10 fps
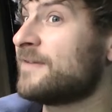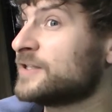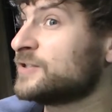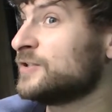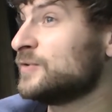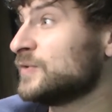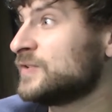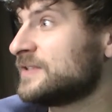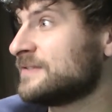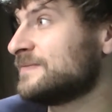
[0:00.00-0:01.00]
I've actually
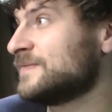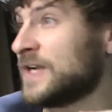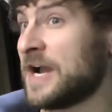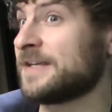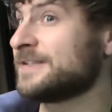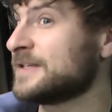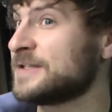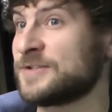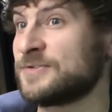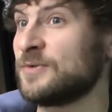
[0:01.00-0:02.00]
used the Casa
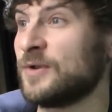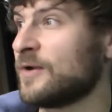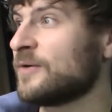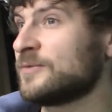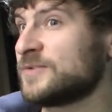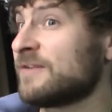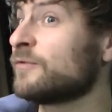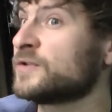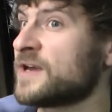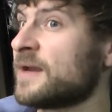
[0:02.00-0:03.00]
in the studio
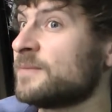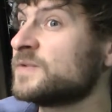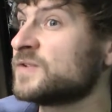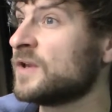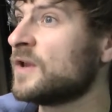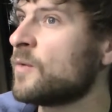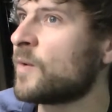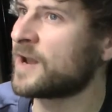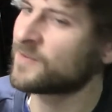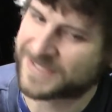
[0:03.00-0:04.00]
several times
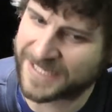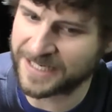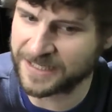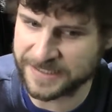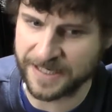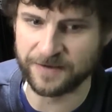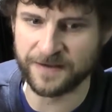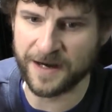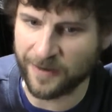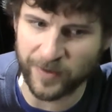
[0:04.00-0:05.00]
when I wasn't getting the
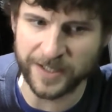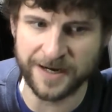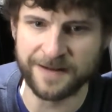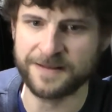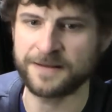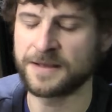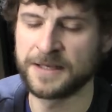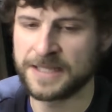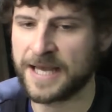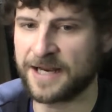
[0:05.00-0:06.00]
sound that I wanted out of the
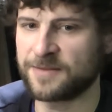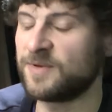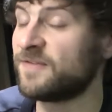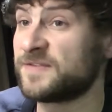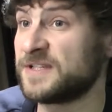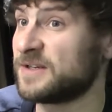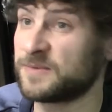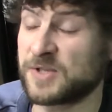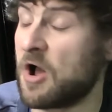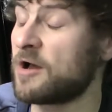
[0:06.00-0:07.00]
out of the B fifteen,
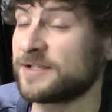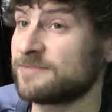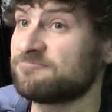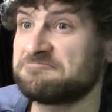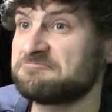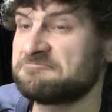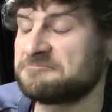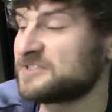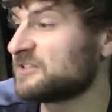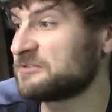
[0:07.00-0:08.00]
and it was awesome.
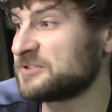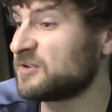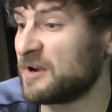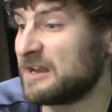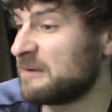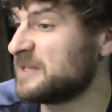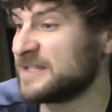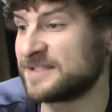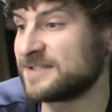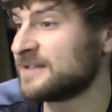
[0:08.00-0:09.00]
So it's great. I
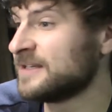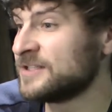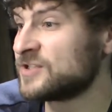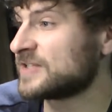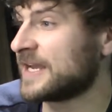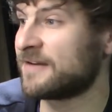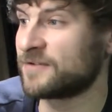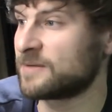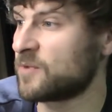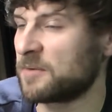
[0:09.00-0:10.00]
mean, it's just like
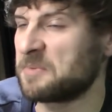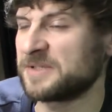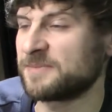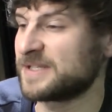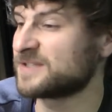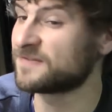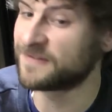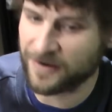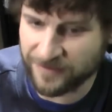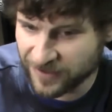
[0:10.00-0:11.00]
everything Markbass makes. It's
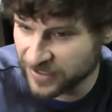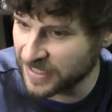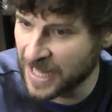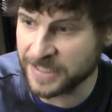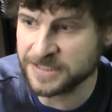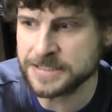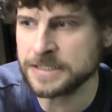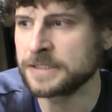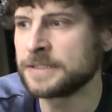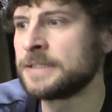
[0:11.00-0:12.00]
very, very
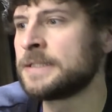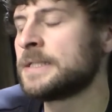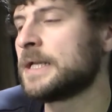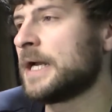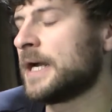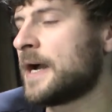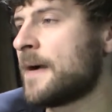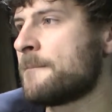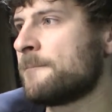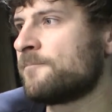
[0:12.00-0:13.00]
light,
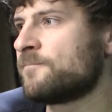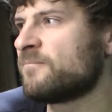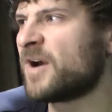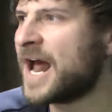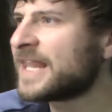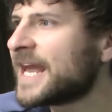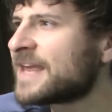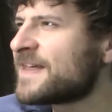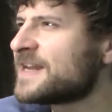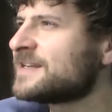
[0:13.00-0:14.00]
um, but I
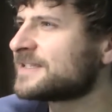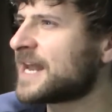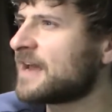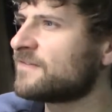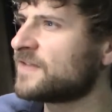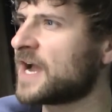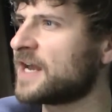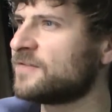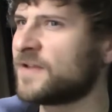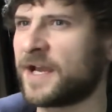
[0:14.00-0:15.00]
like that it doesn't have the
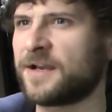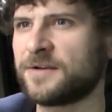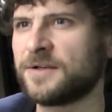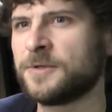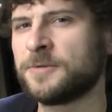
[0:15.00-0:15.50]
kind of like